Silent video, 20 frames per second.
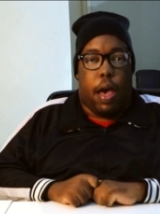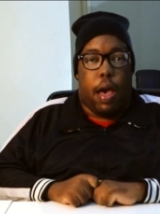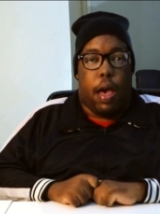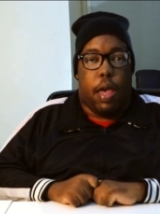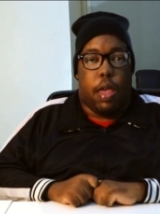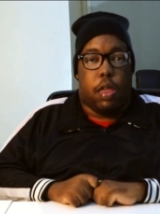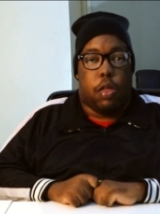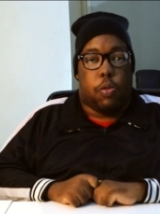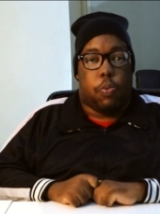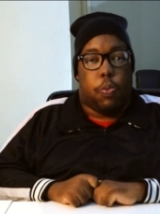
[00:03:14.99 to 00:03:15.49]

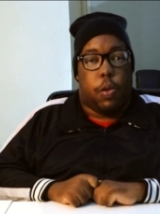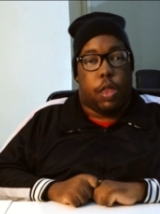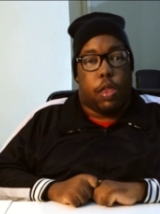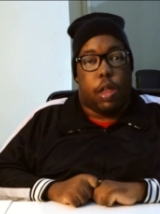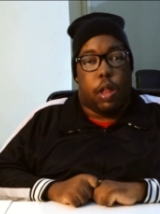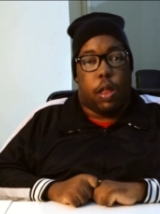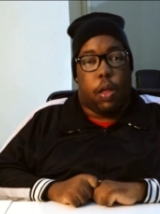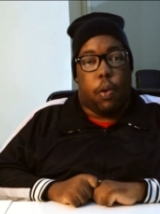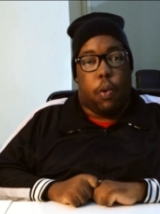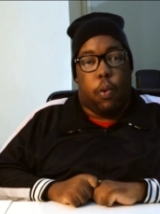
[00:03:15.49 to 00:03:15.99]
uh,
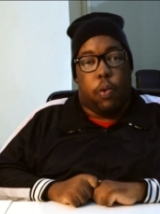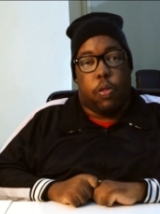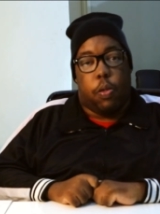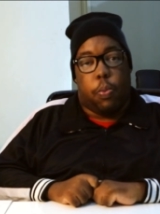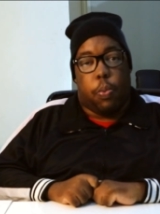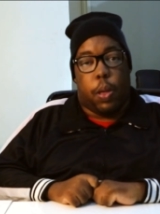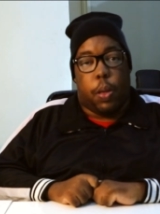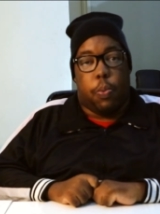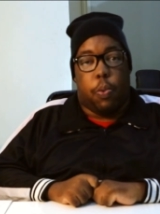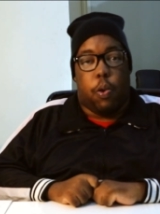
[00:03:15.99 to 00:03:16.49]
especially all the
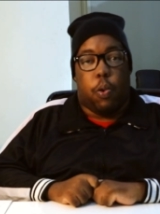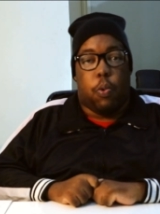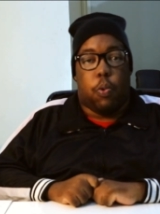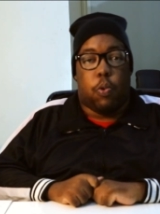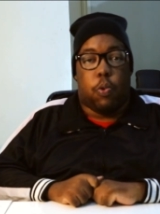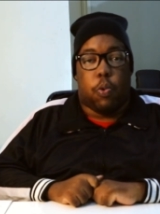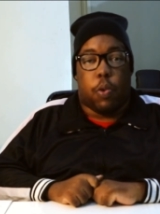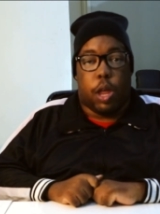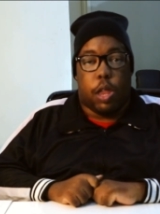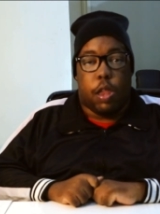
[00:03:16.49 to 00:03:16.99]
people
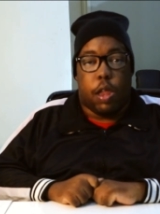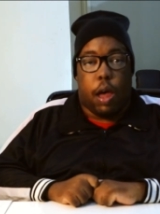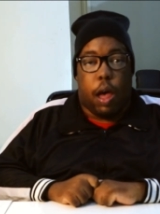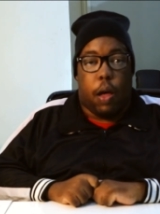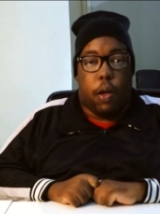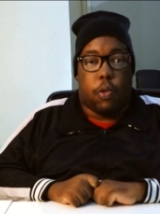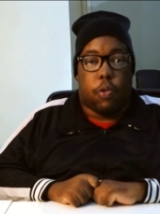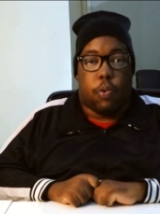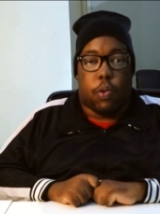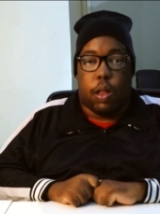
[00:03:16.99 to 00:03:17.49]
who reach
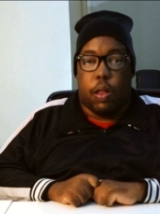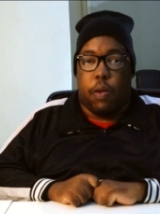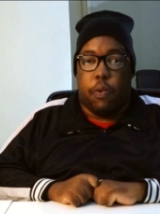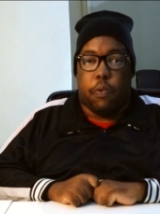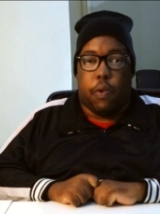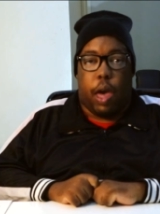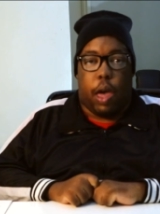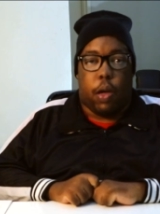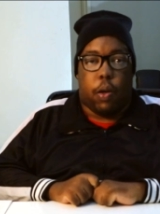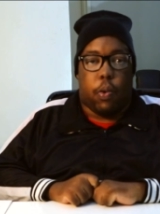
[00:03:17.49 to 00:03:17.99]
out
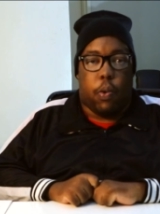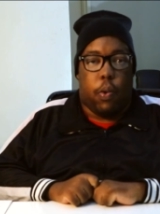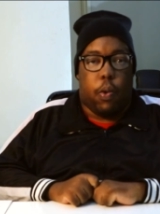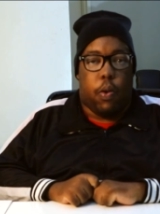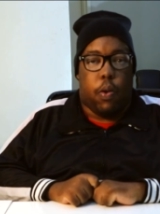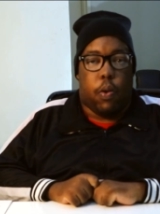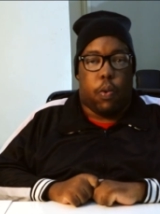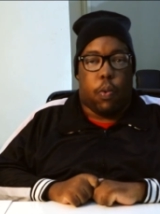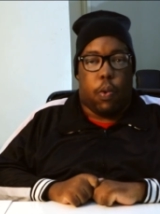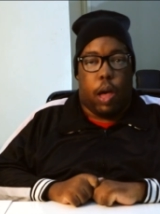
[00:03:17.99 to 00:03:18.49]
whenever I
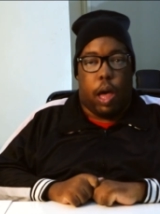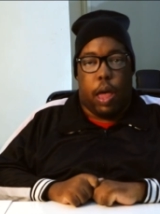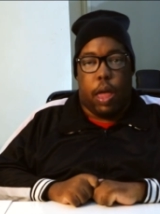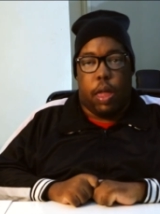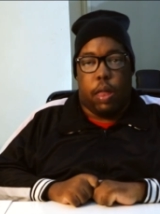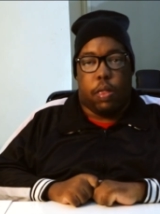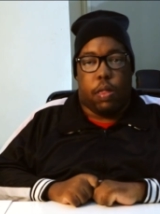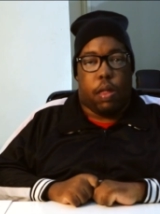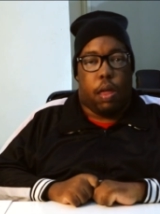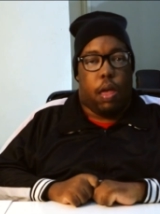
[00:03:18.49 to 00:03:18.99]
go
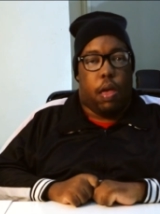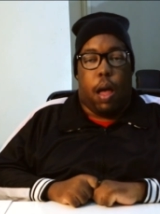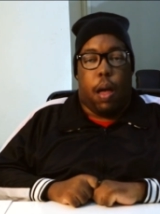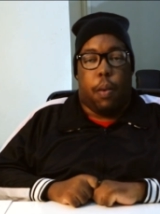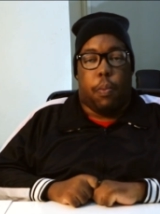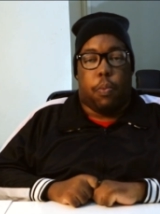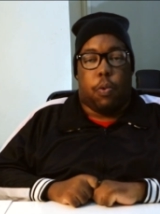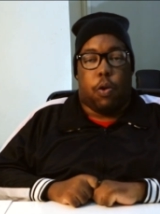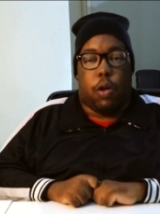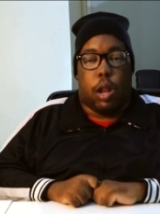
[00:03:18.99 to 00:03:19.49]
quiet.
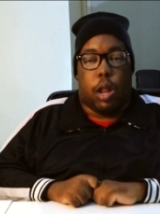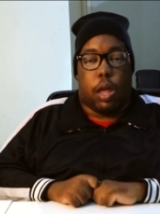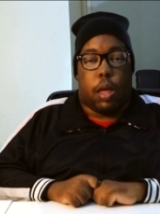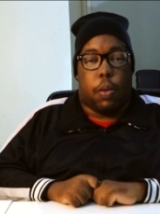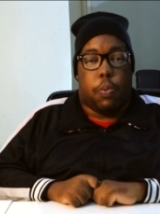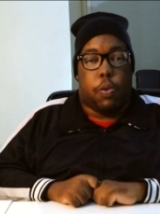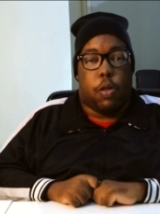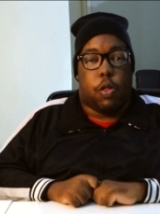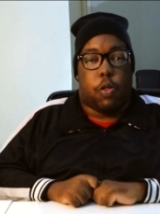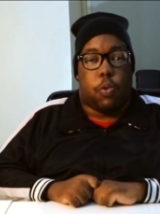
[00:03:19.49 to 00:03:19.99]
I'm gonna
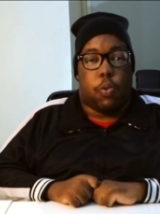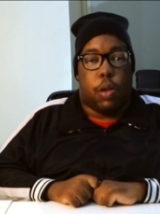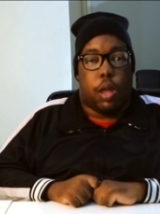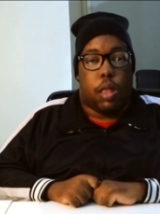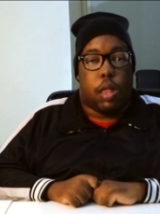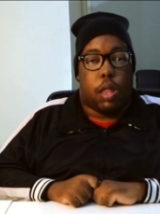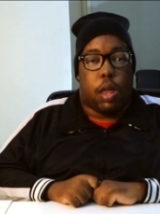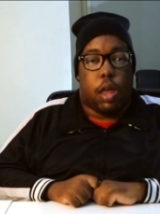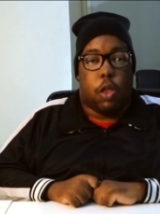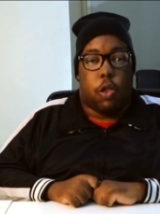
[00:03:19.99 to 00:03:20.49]
keep it
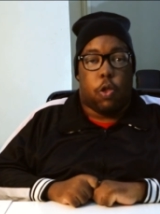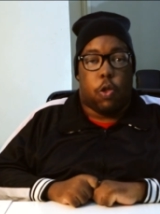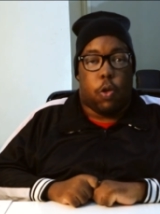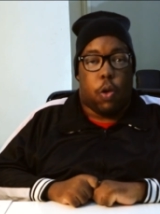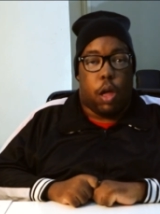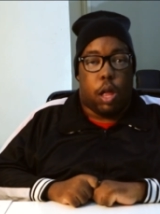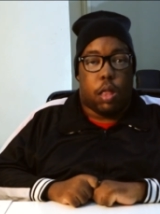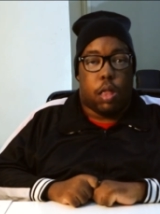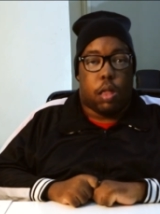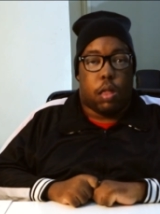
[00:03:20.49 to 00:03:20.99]
sweet and
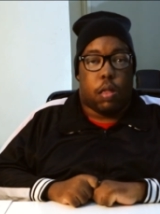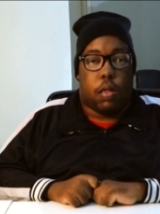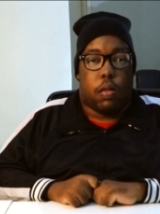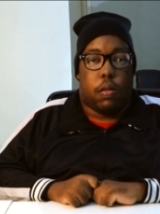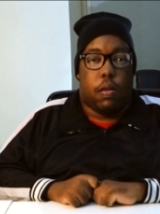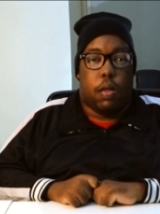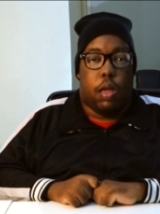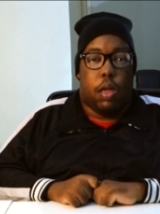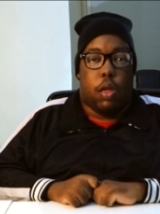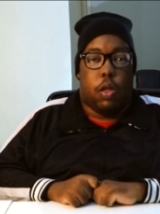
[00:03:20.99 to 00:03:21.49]
short,
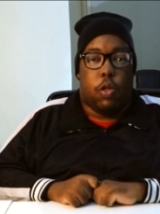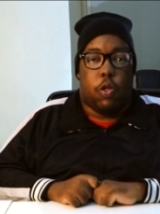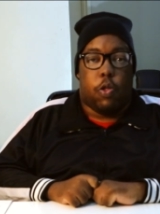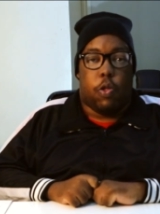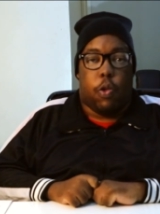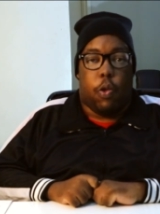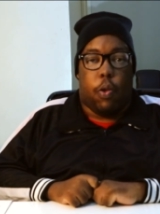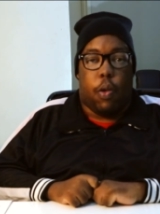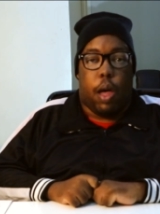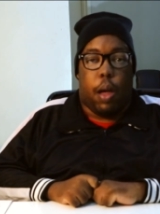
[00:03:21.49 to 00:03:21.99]

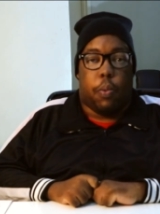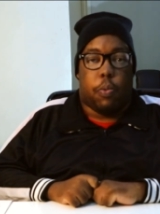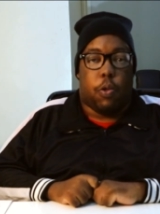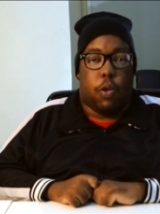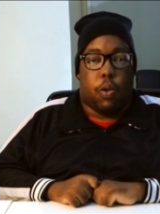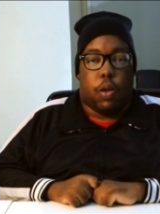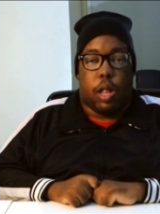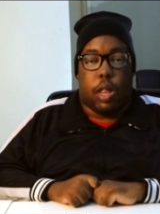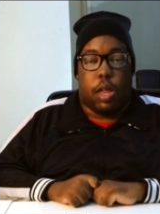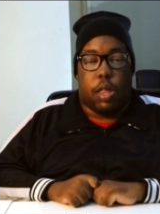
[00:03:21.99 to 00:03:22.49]
so I'm
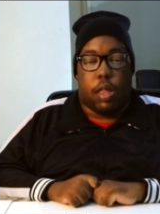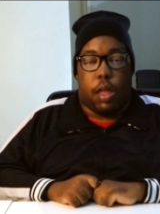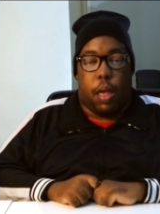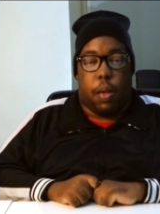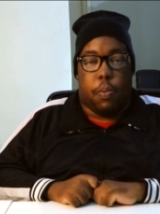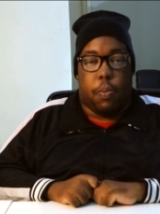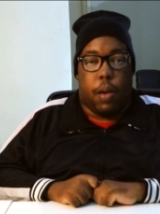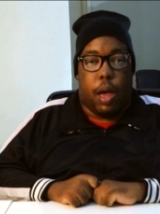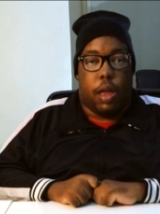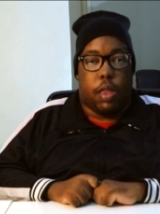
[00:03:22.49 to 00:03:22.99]
not gonna
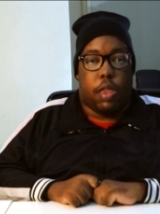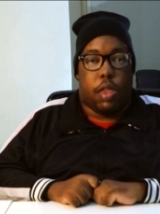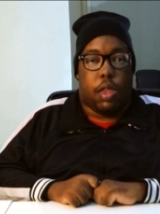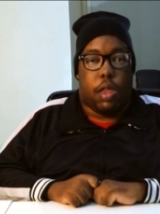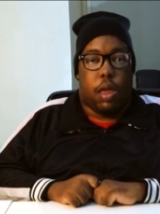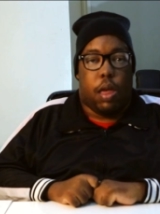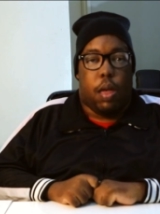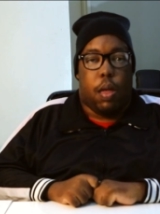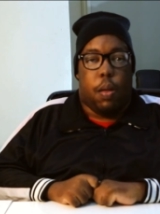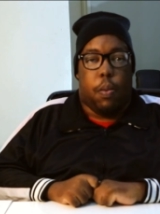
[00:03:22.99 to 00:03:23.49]
say much
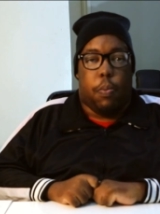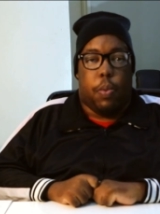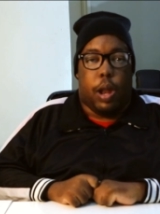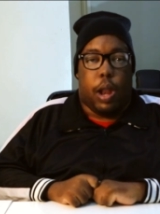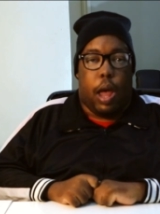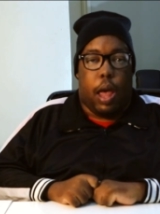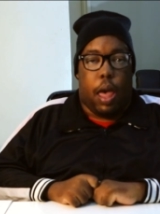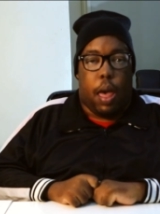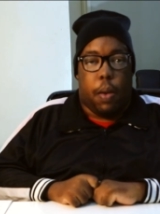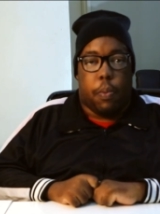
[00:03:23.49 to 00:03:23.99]
but
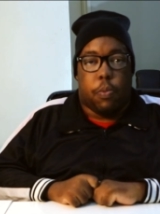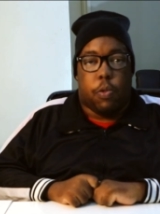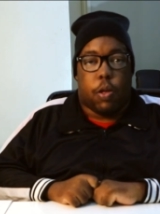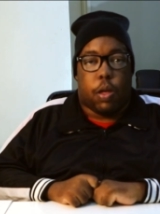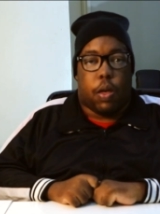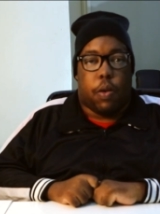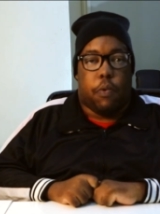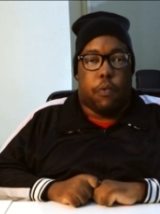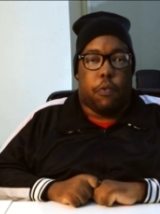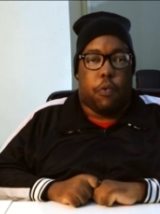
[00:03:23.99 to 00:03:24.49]
I am
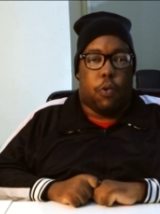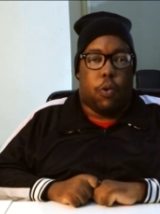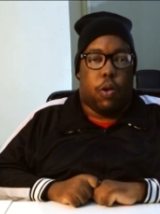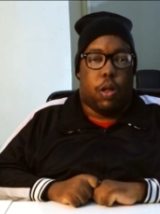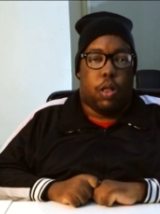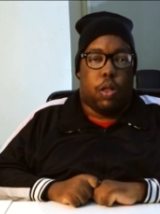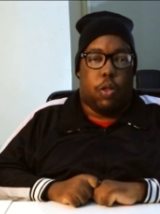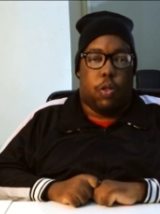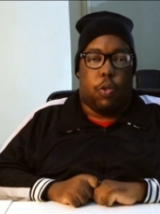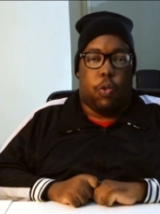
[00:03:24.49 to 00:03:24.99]
looking
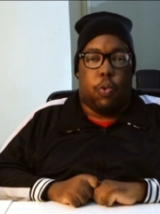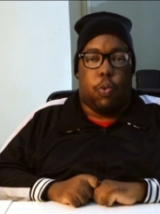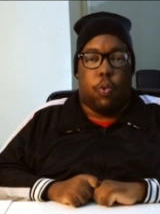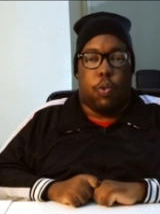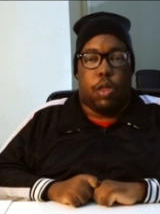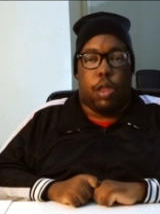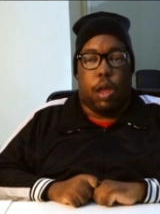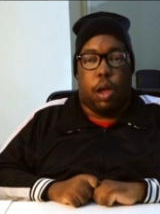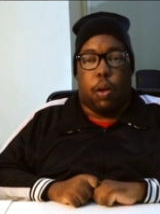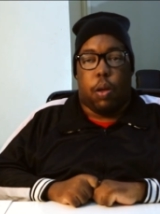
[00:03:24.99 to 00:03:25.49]
forward to
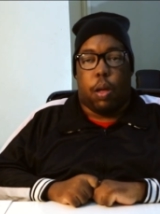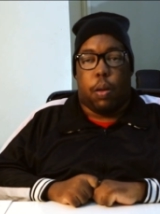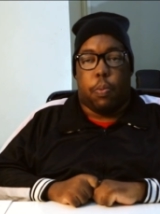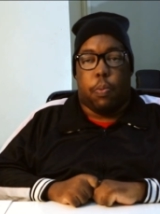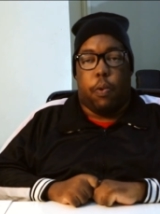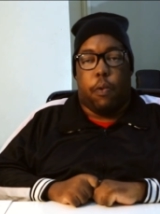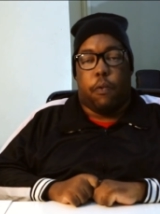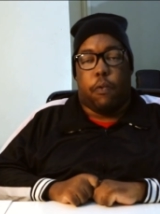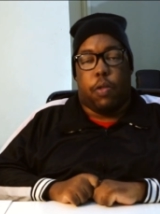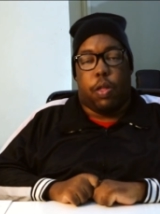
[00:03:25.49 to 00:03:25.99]
sharing
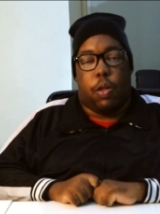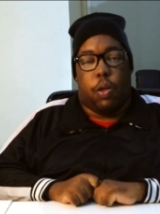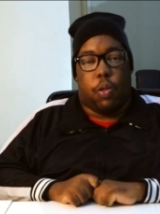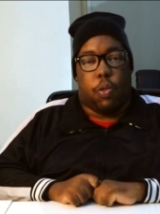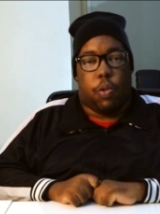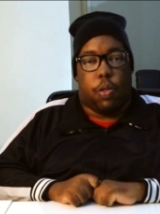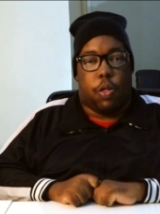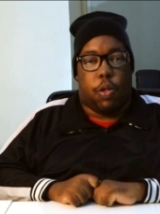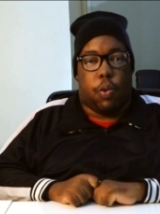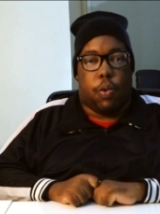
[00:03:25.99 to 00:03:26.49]
more
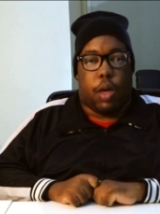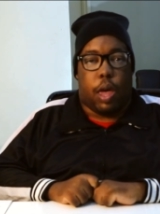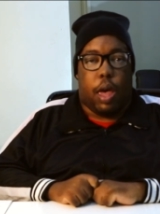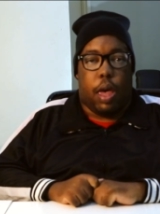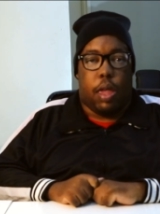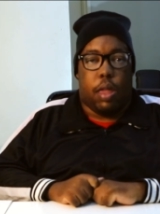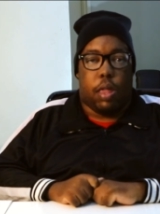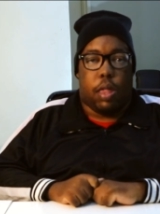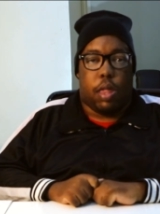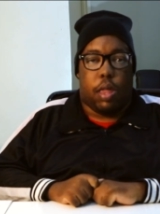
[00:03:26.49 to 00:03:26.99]
videos with you
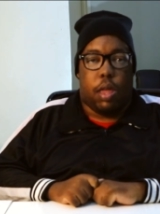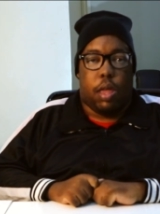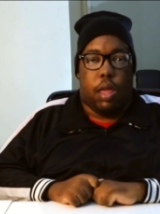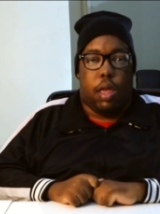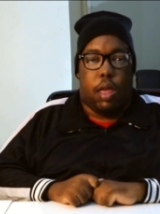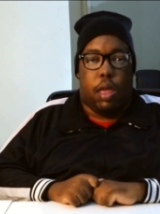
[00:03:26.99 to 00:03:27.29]
guys.